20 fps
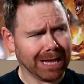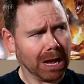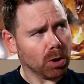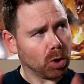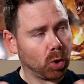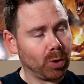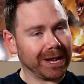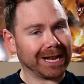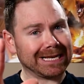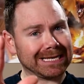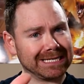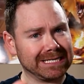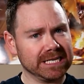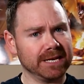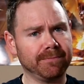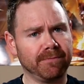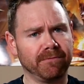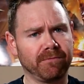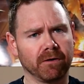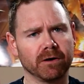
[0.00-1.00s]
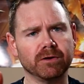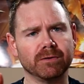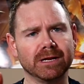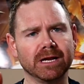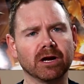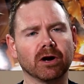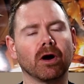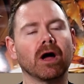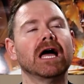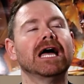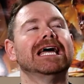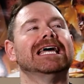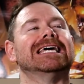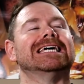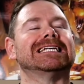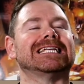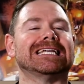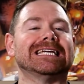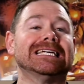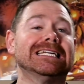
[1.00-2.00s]
now, quick tip for you here.
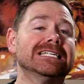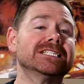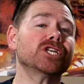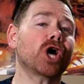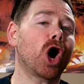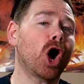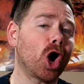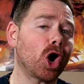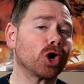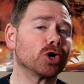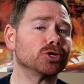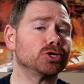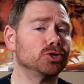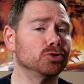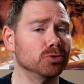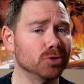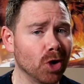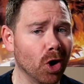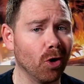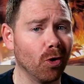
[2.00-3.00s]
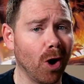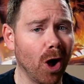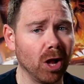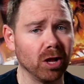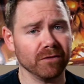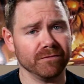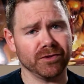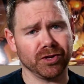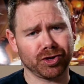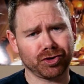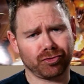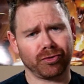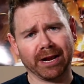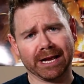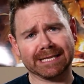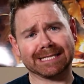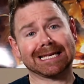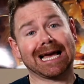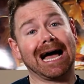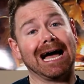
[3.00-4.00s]
It is hard to know all of the
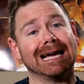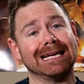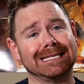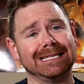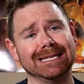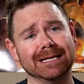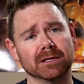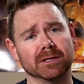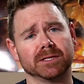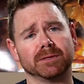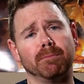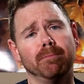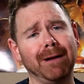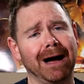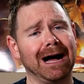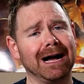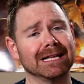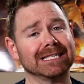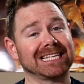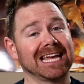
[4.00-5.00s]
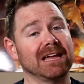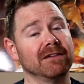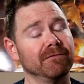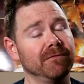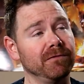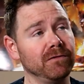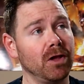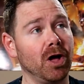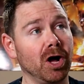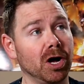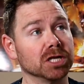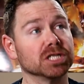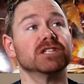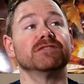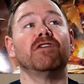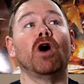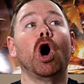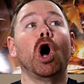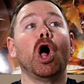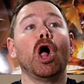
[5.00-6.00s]
traits, ideals, bonds, and flaws
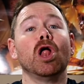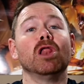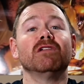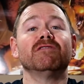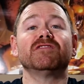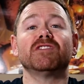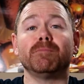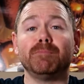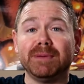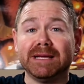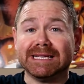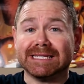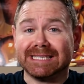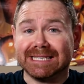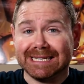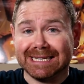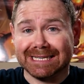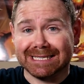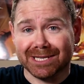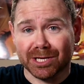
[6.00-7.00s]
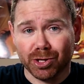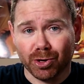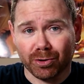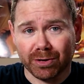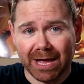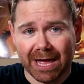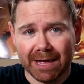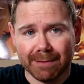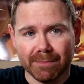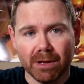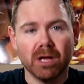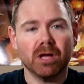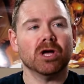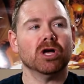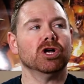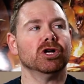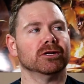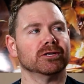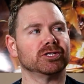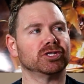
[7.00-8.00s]
of all of the PCs in your game.
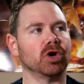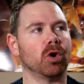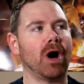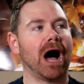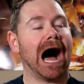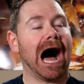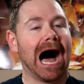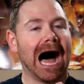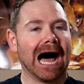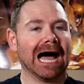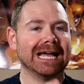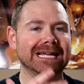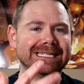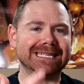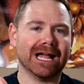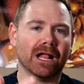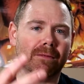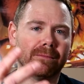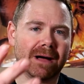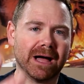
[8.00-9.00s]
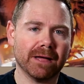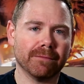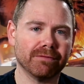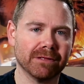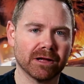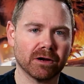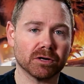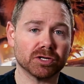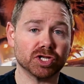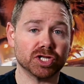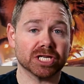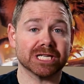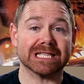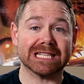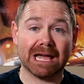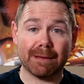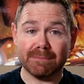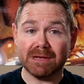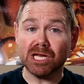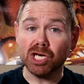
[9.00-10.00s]
So I tell my players to just
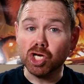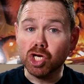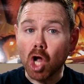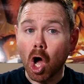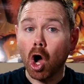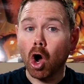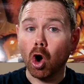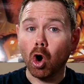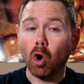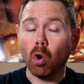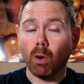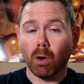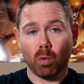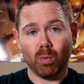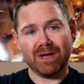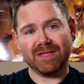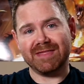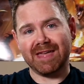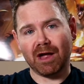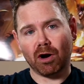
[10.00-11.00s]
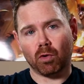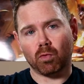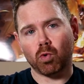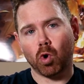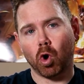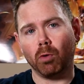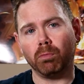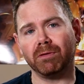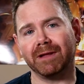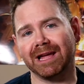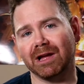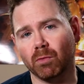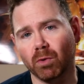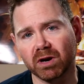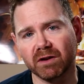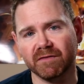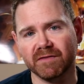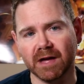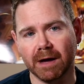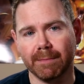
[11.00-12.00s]
let me know when they are role playing
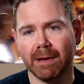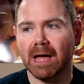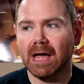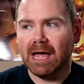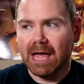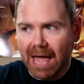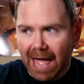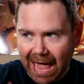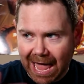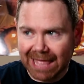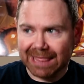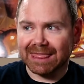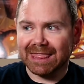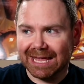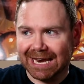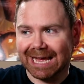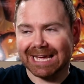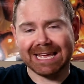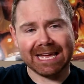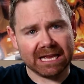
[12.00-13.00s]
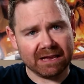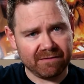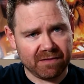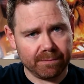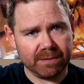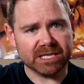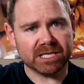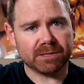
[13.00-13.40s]
one of them, and then I can give them